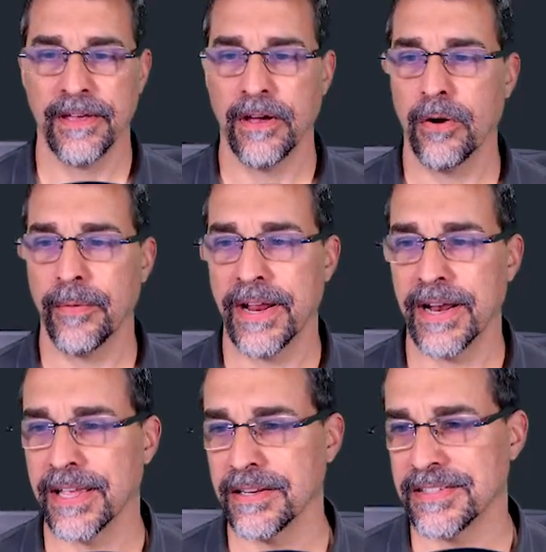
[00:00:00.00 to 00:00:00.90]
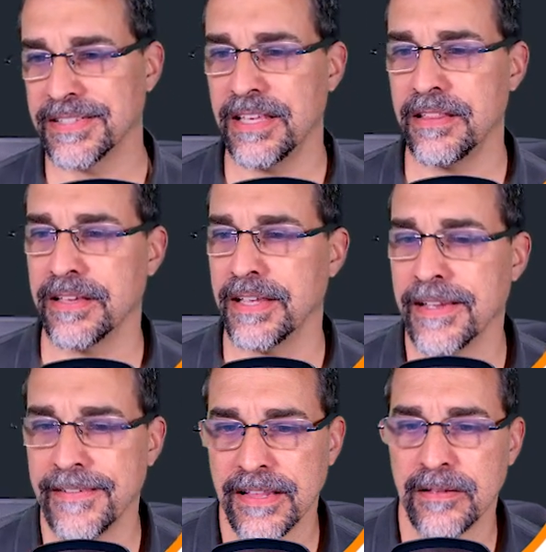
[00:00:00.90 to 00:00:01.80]
All right, I can see
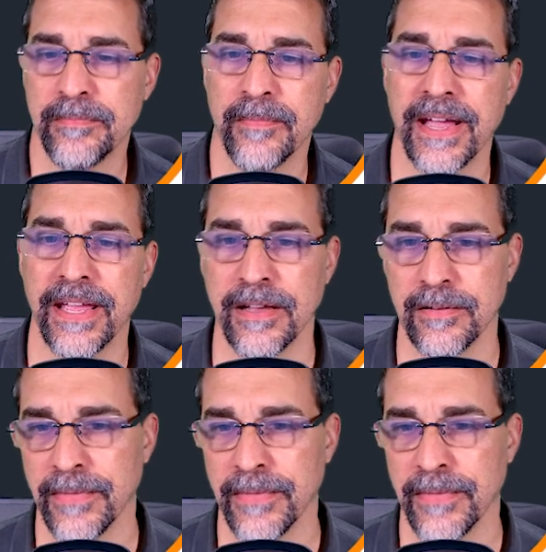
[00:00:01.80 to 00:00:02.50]
my